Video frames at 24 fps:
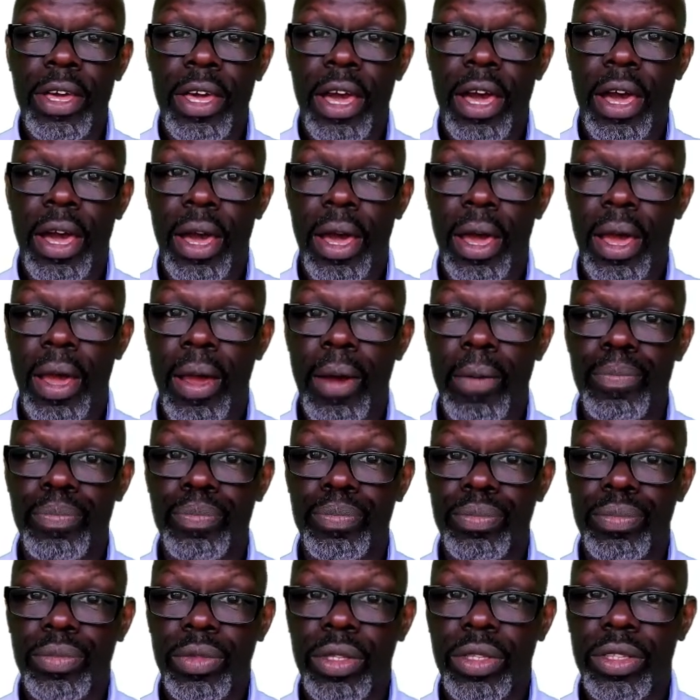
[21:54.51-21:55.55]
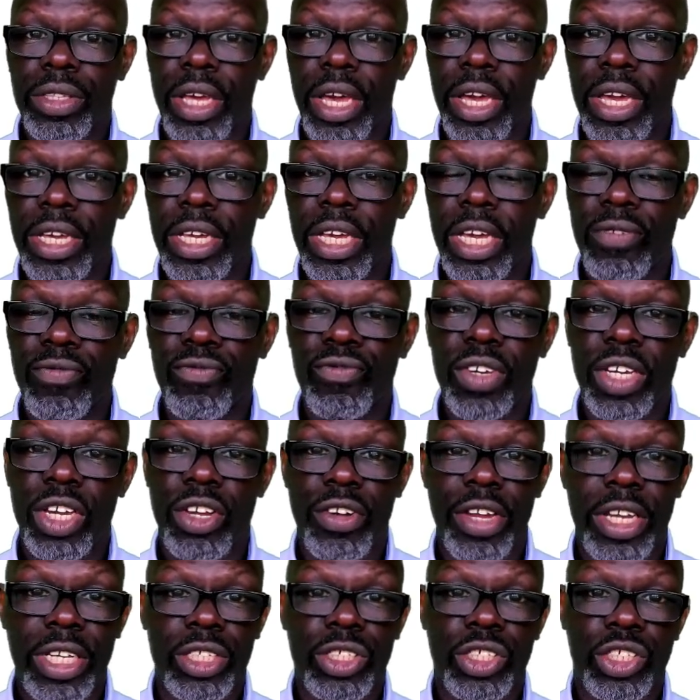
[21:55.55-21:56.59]
they
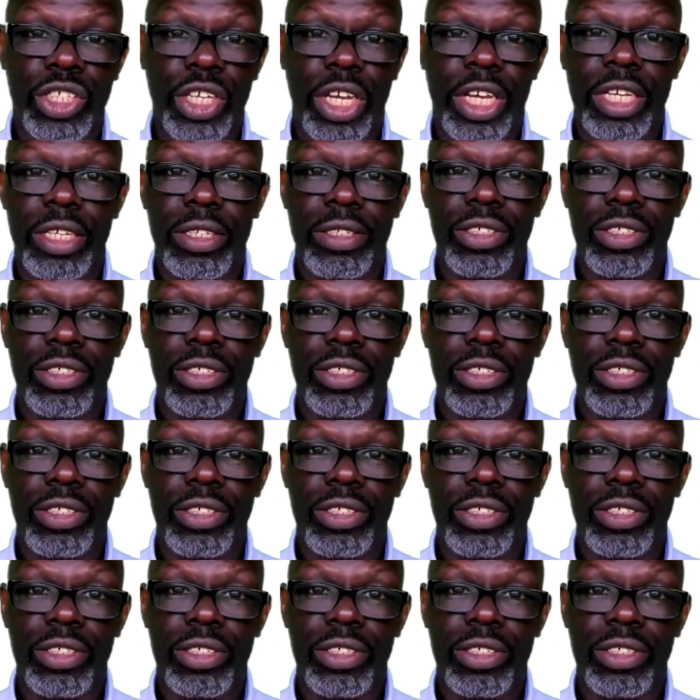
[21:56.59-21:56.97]
invigorate chi.